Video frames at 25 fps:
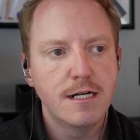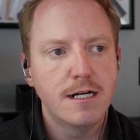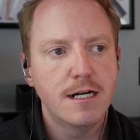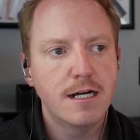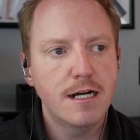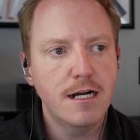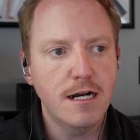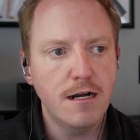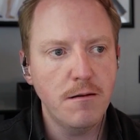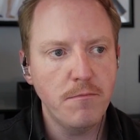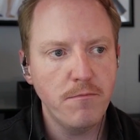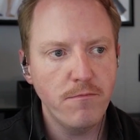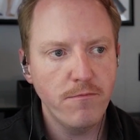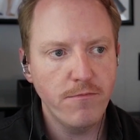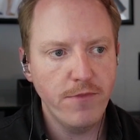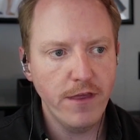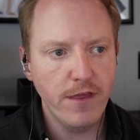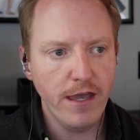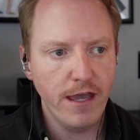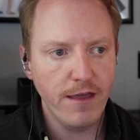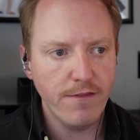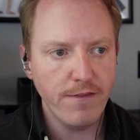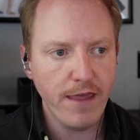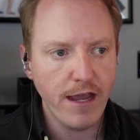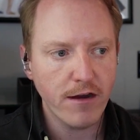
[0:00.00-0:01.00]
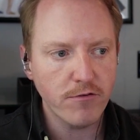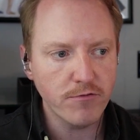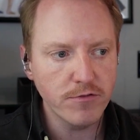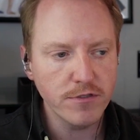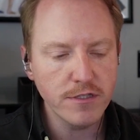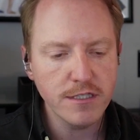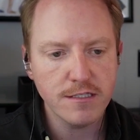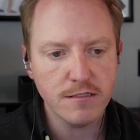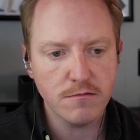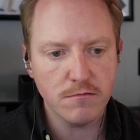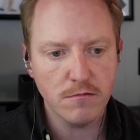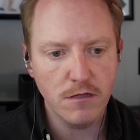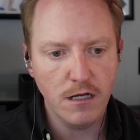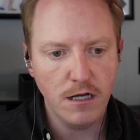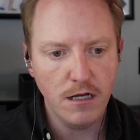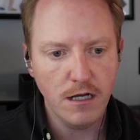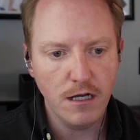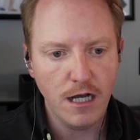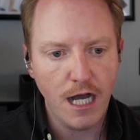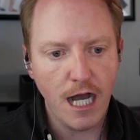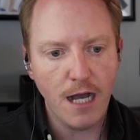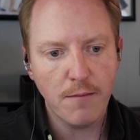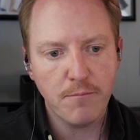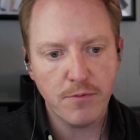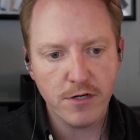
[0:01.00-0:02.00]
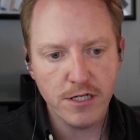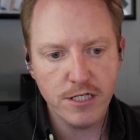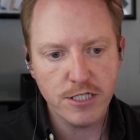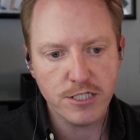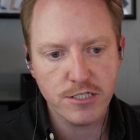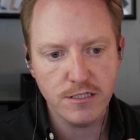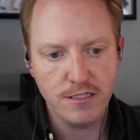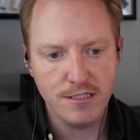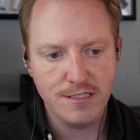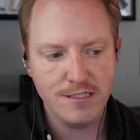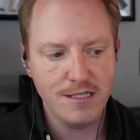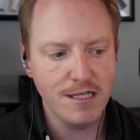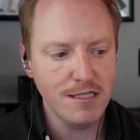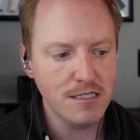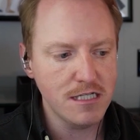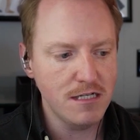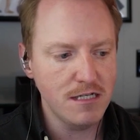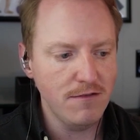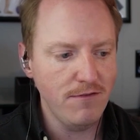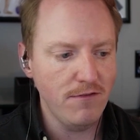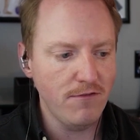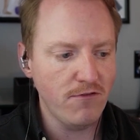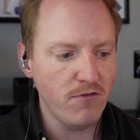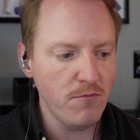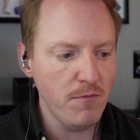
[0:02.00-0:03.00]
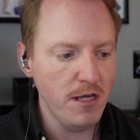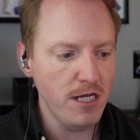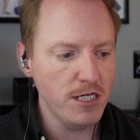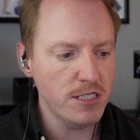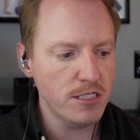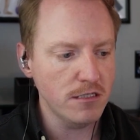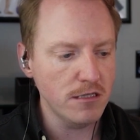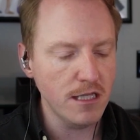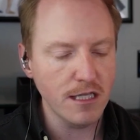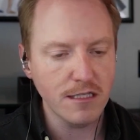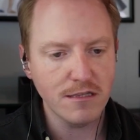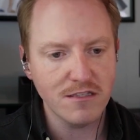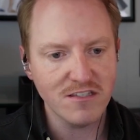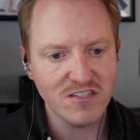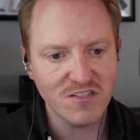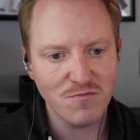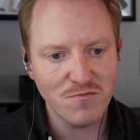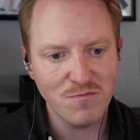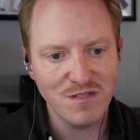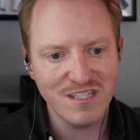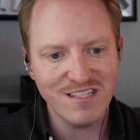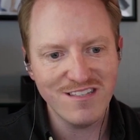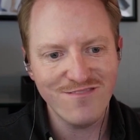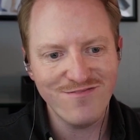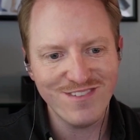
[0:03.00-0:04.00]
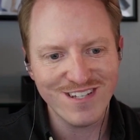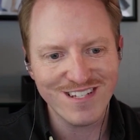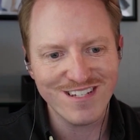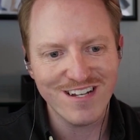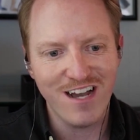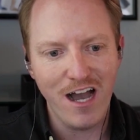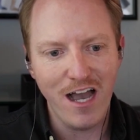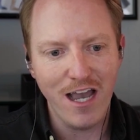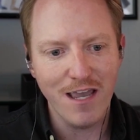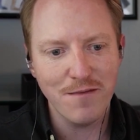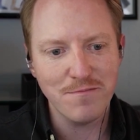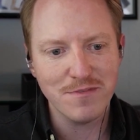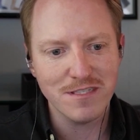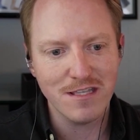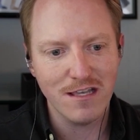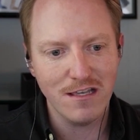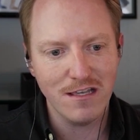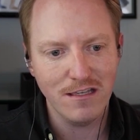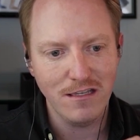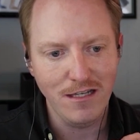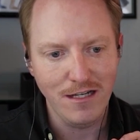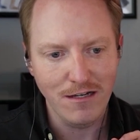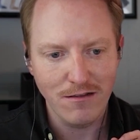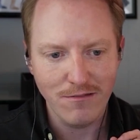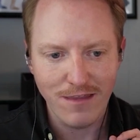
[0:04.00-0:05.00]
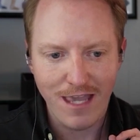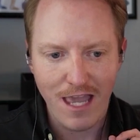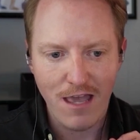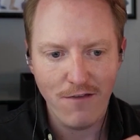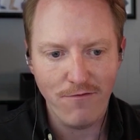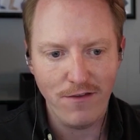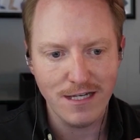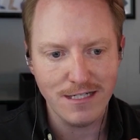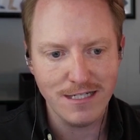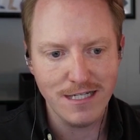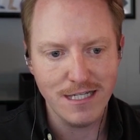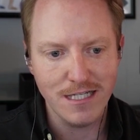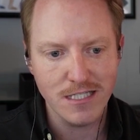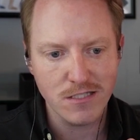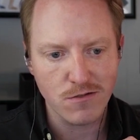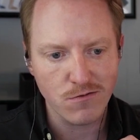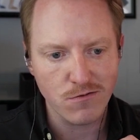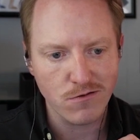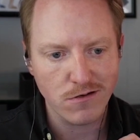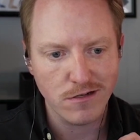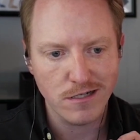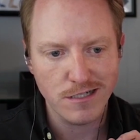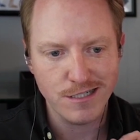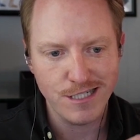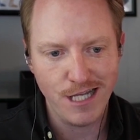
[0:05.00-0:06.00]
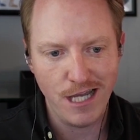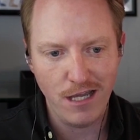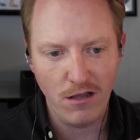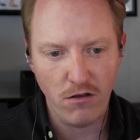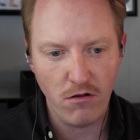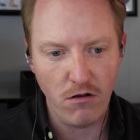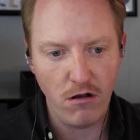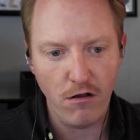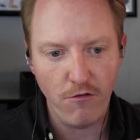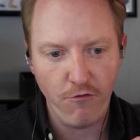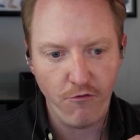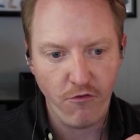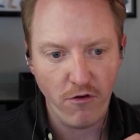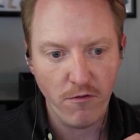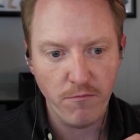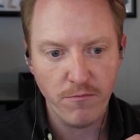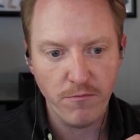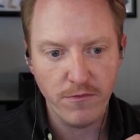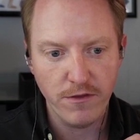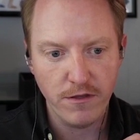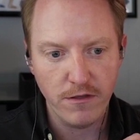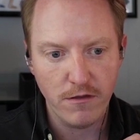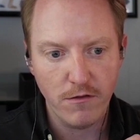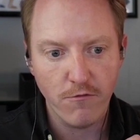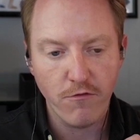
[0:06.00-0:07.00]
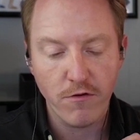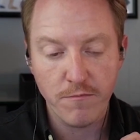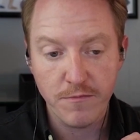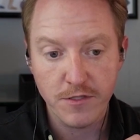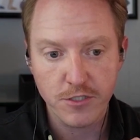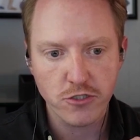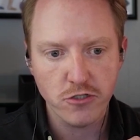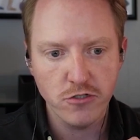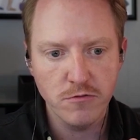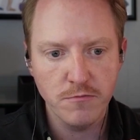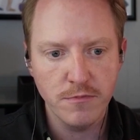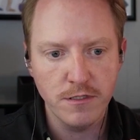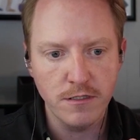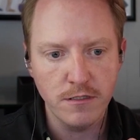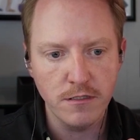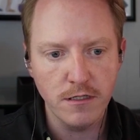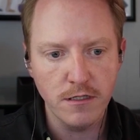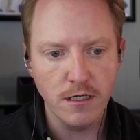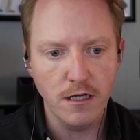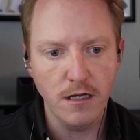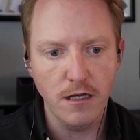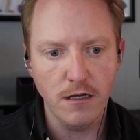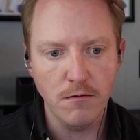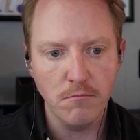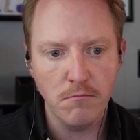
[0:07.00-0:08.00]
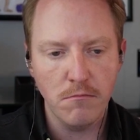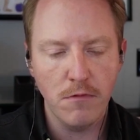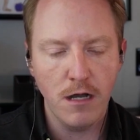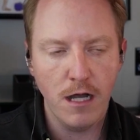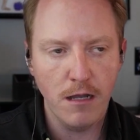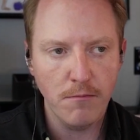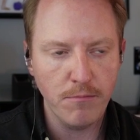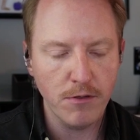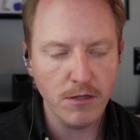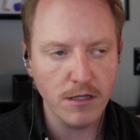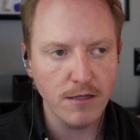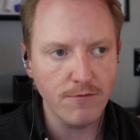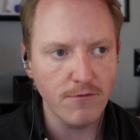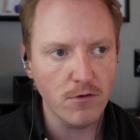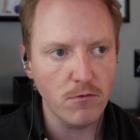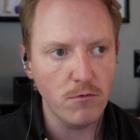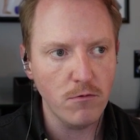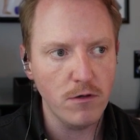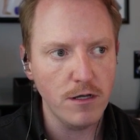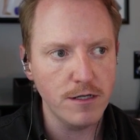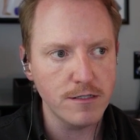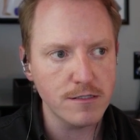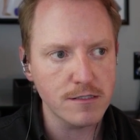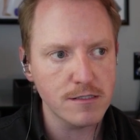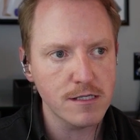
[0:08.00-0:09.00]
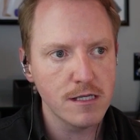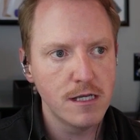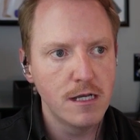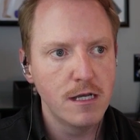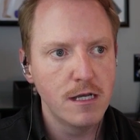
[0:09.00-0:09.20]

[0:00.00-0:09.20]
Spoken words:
that really operationally sensitive information, like the specific times that, the F-18s were going to take off from the Truman, I believe it was,